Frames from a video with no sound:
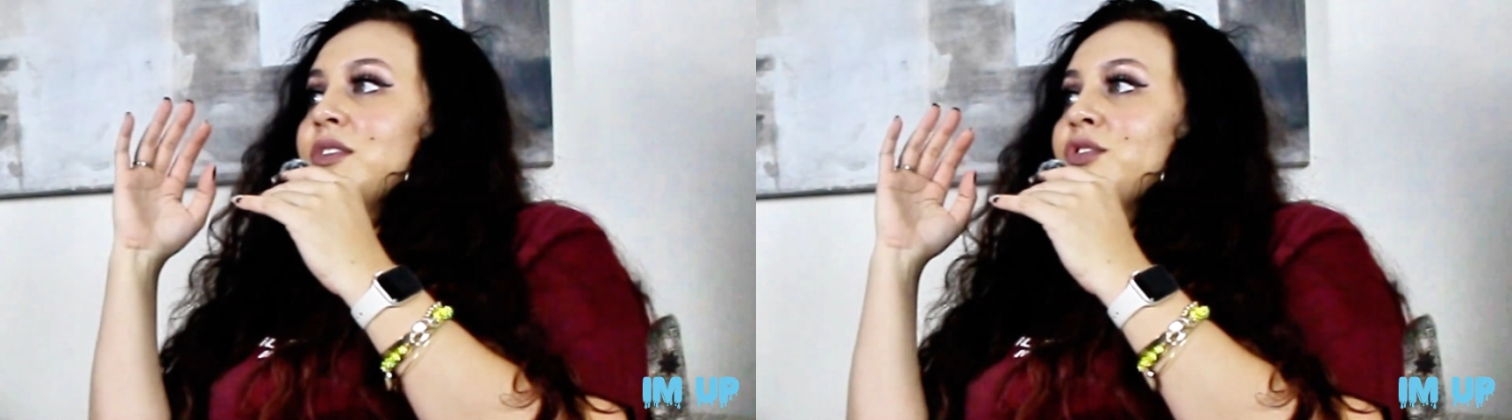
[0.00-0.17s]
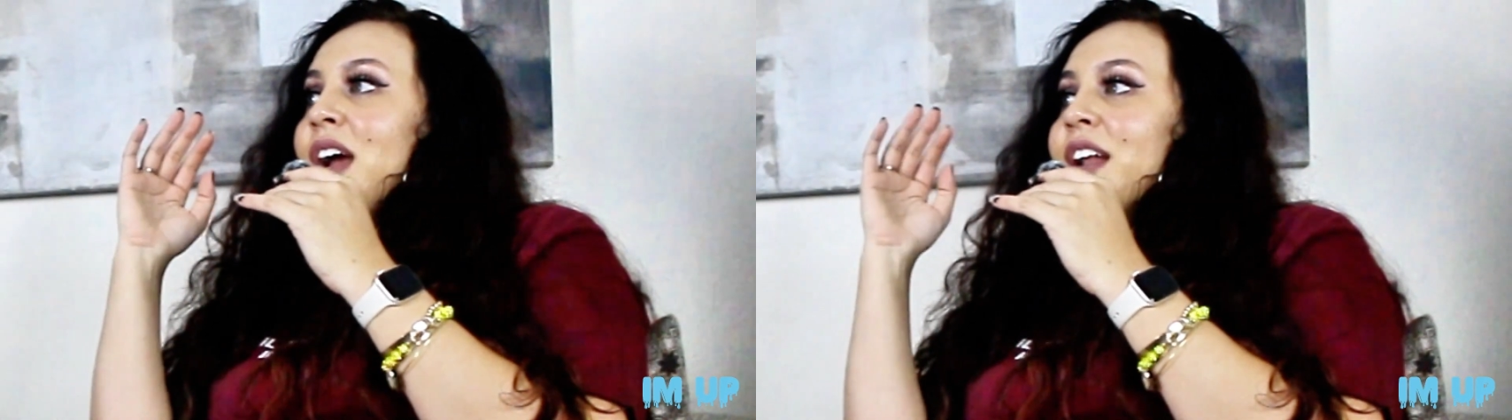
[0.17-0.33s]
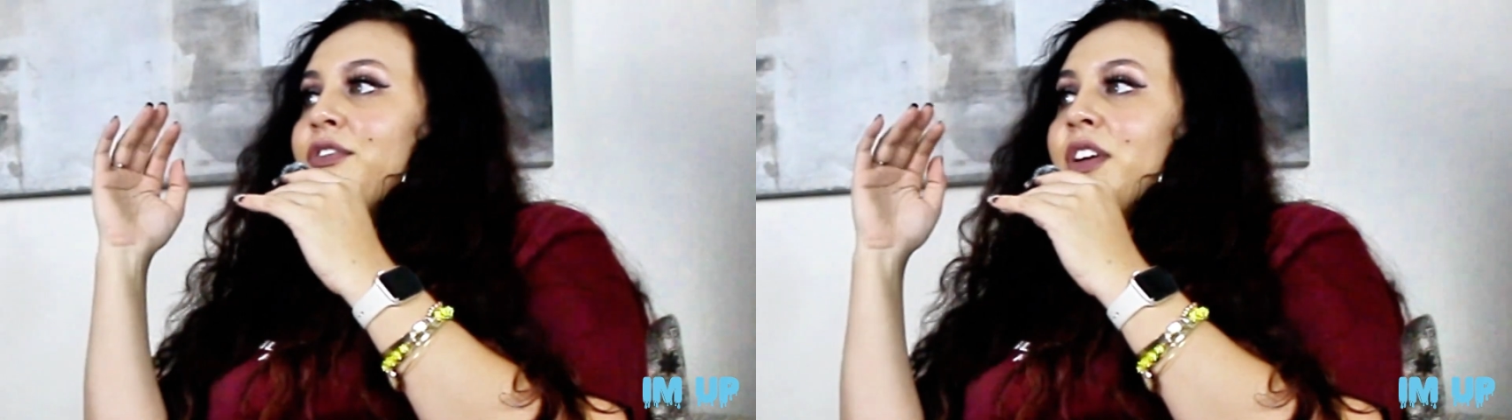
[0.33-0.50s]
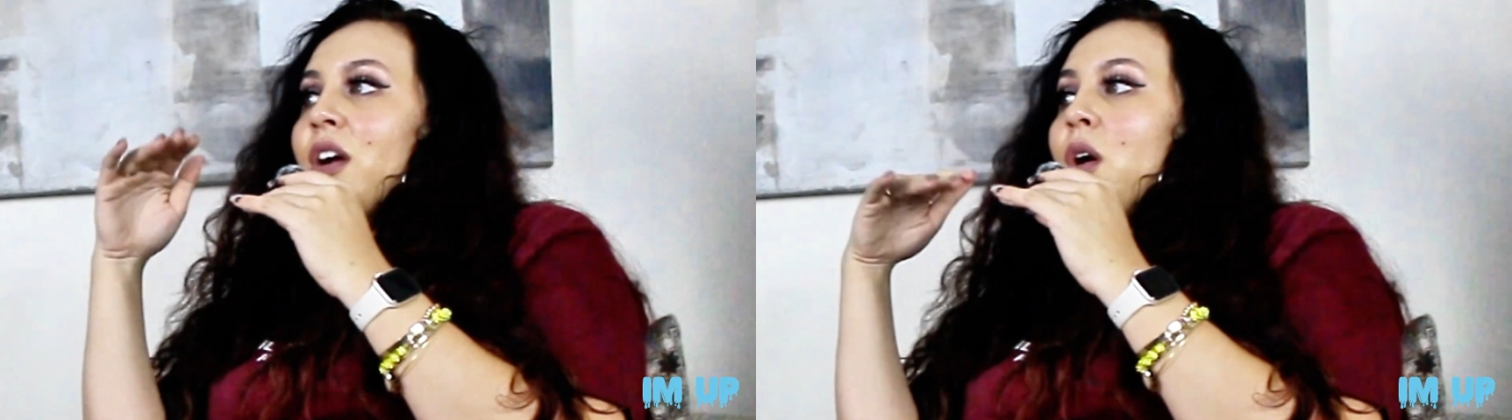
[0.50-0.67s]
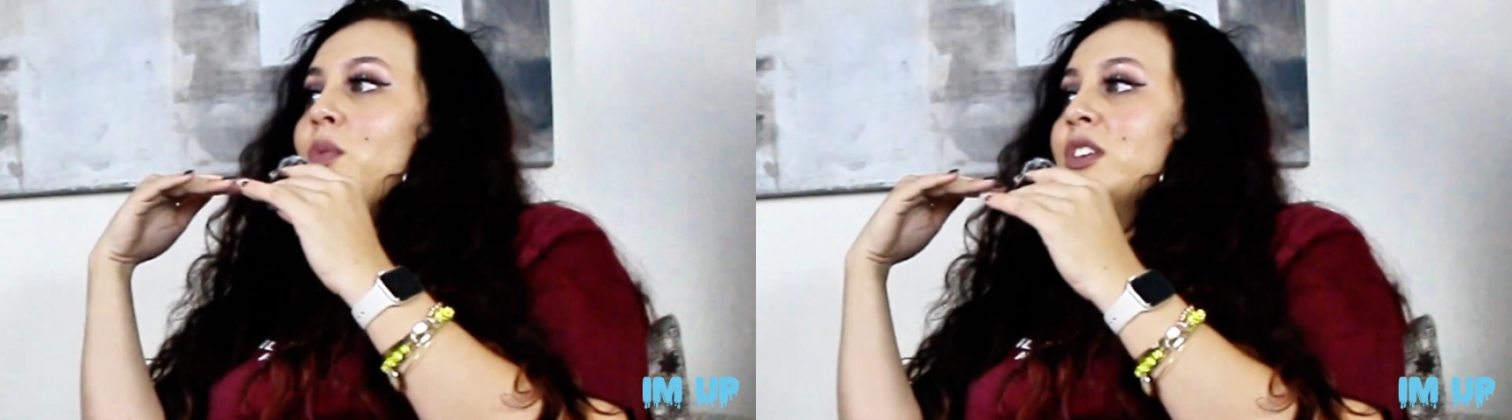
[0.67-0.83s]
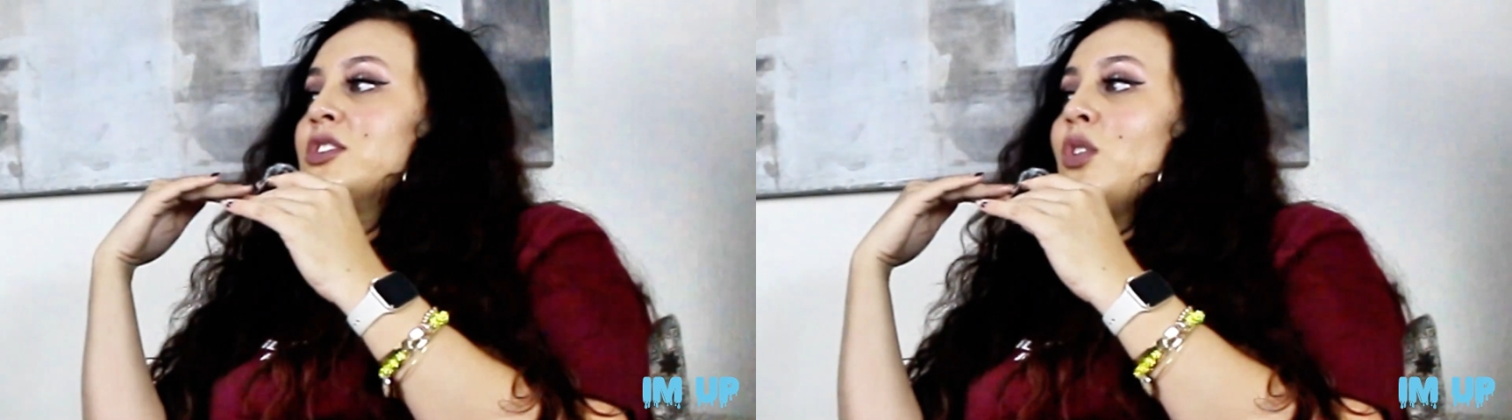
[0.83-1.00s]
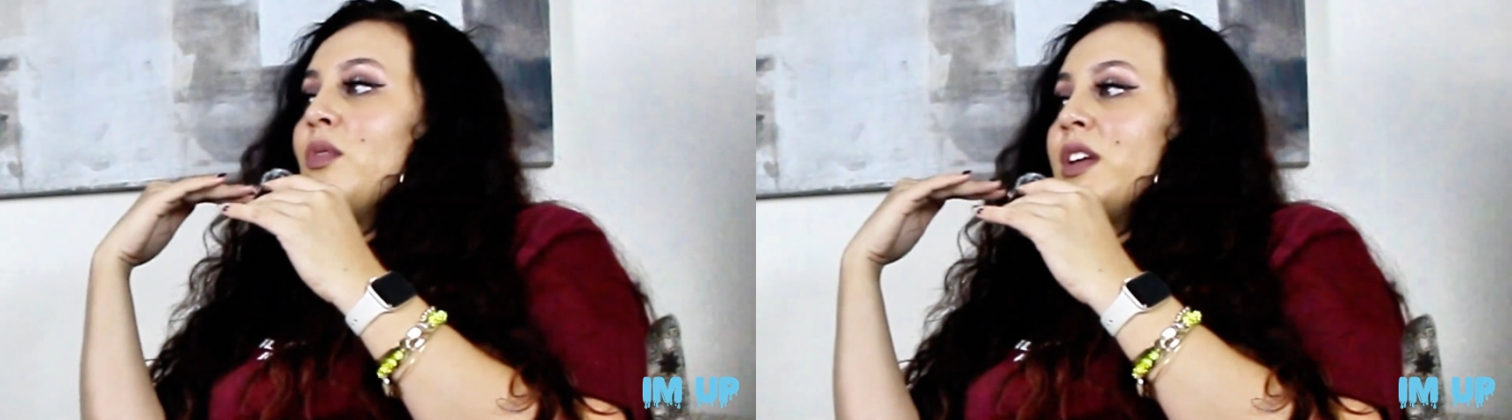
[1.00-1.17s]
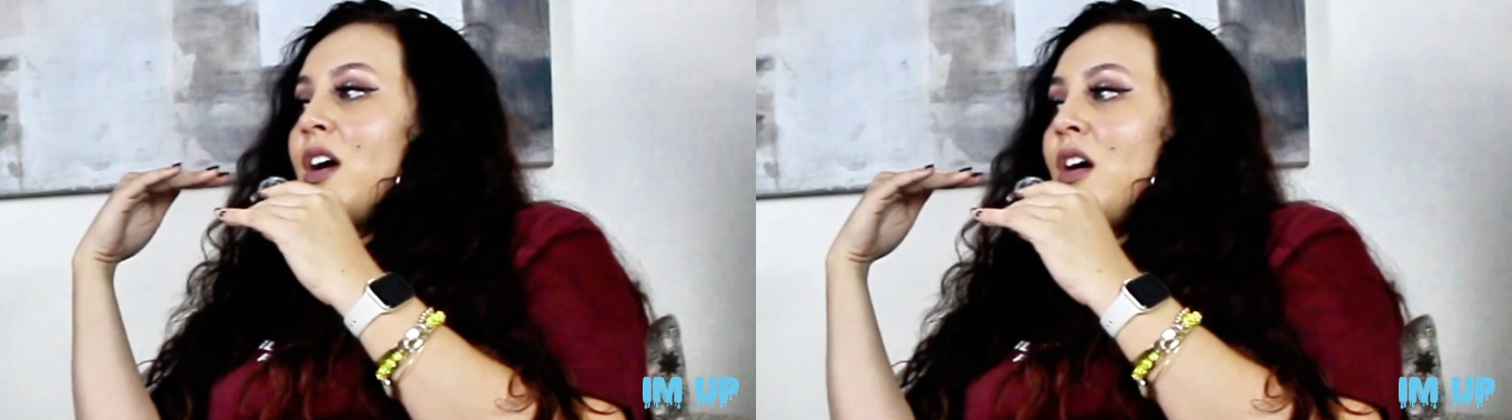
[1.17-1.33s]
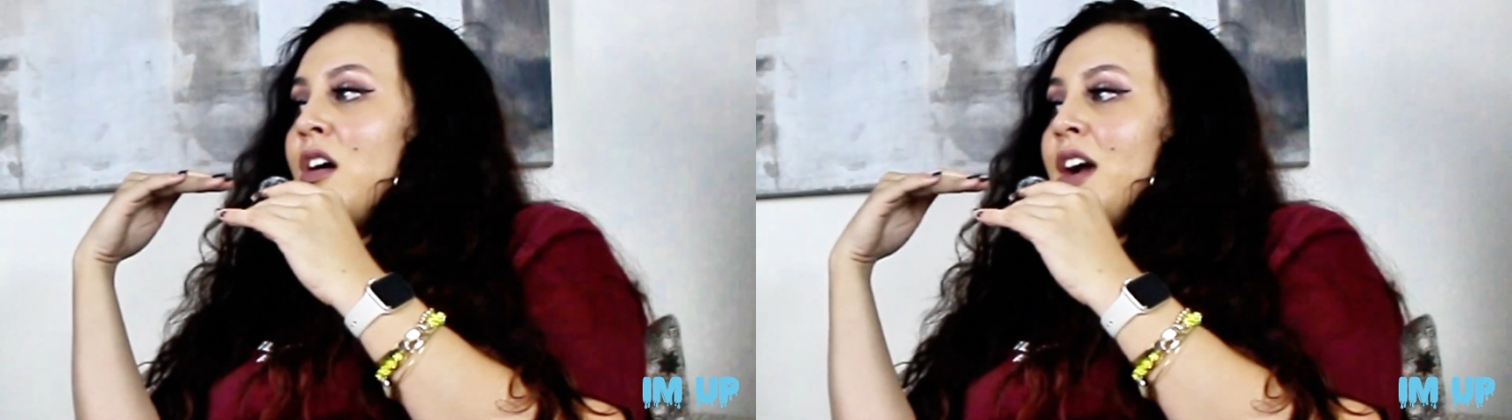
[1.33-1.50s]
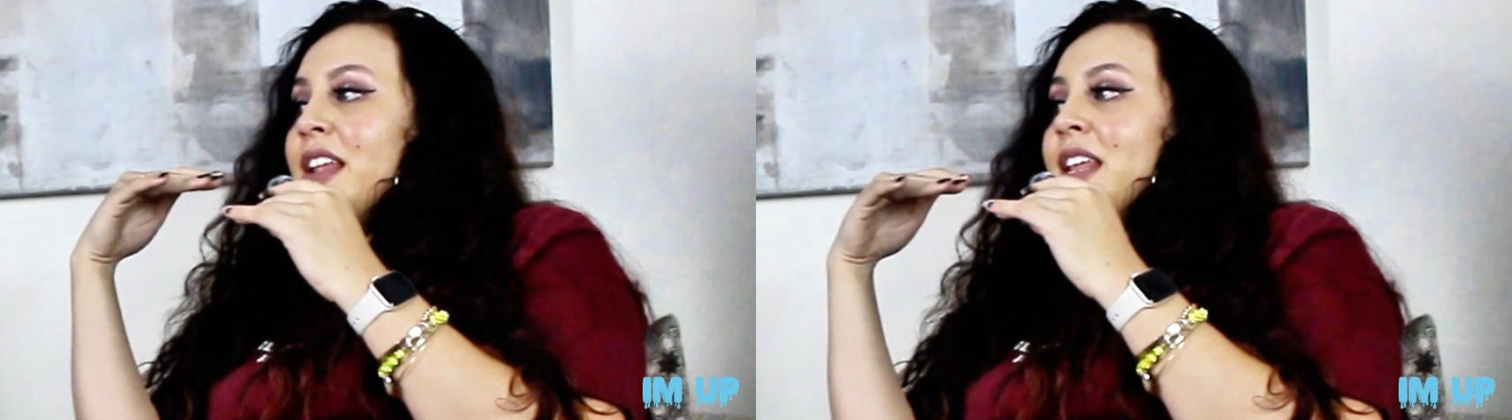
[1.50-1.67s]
try to figure out what's going on.